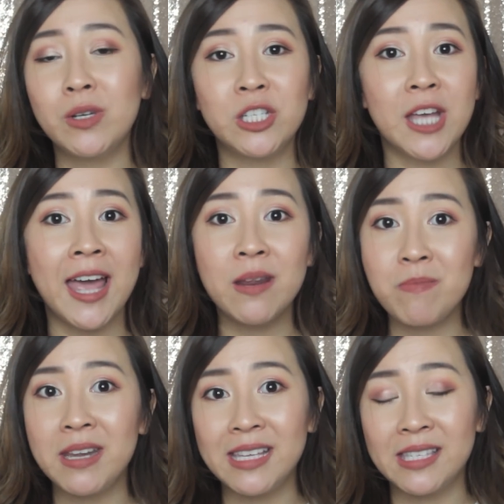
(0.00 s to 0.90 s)
which I
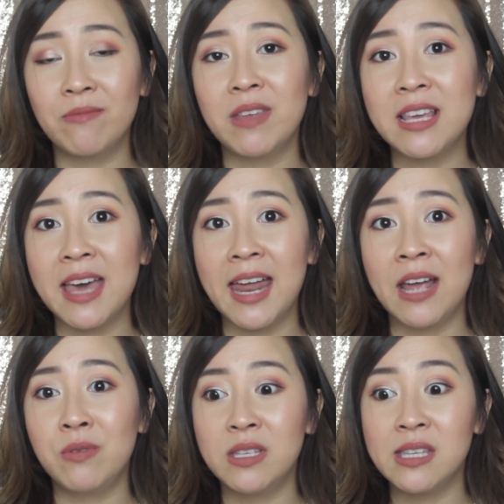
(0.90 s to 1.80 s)
admit is something that I
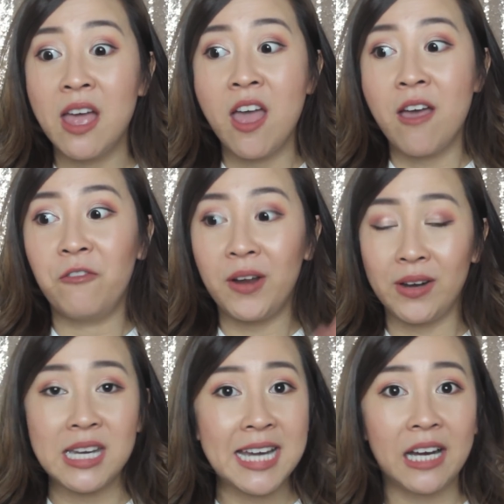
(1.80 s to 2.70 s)
was
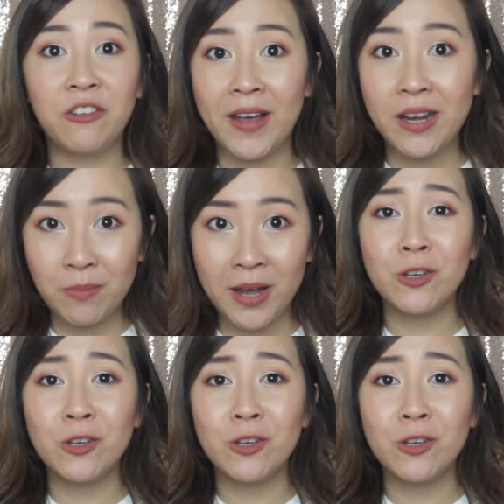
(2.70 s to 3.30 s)
very terrified about.